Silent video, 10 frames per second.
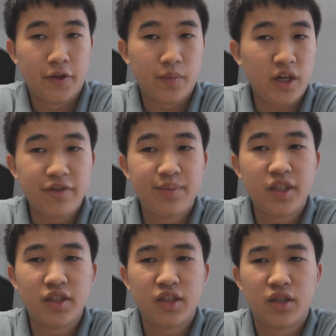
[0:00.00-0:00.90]
There might have
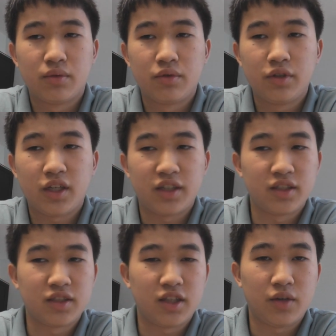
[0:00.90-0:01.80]
been a ruling that
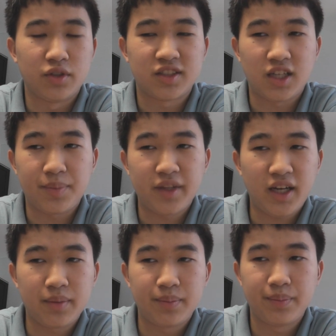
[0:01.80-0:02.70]
existed that would stop
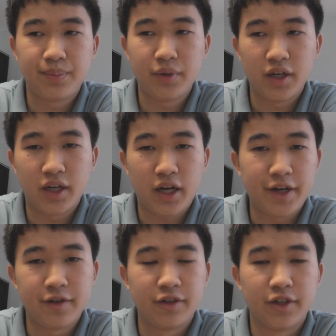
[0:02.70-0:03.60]
that, but
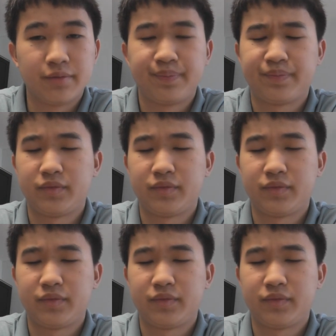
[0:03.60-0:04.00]
I don't know.